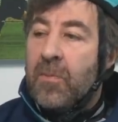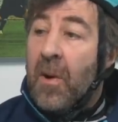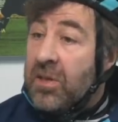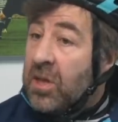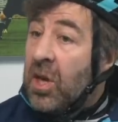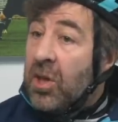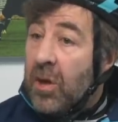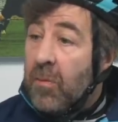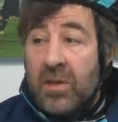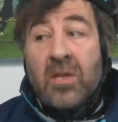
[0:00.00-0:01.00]
But
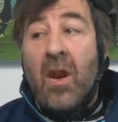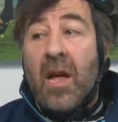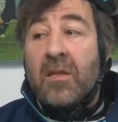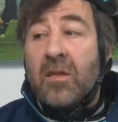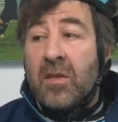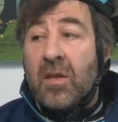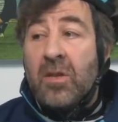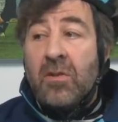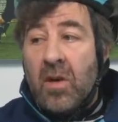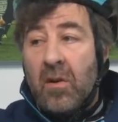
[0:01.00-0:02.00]
the Munster lads, because I
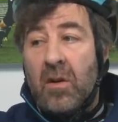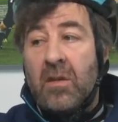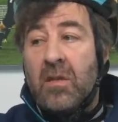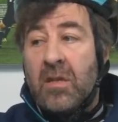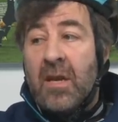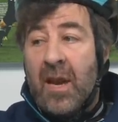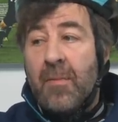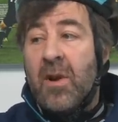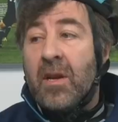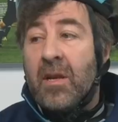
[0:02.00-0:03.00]
do Dolans in
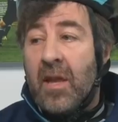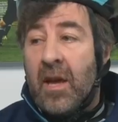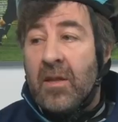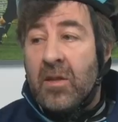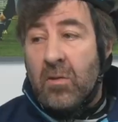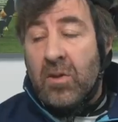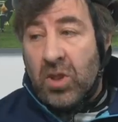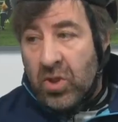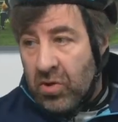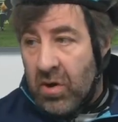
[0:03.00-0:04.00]
Limerick, uh -huh. there's
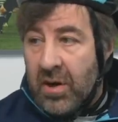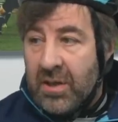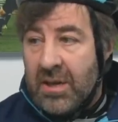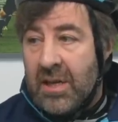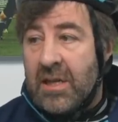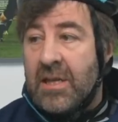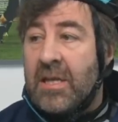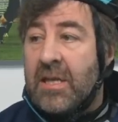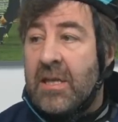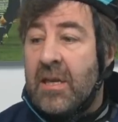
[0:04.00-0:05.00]
always a strong
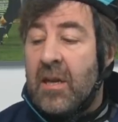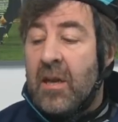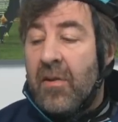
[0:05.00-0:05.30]
attendance uh -huh.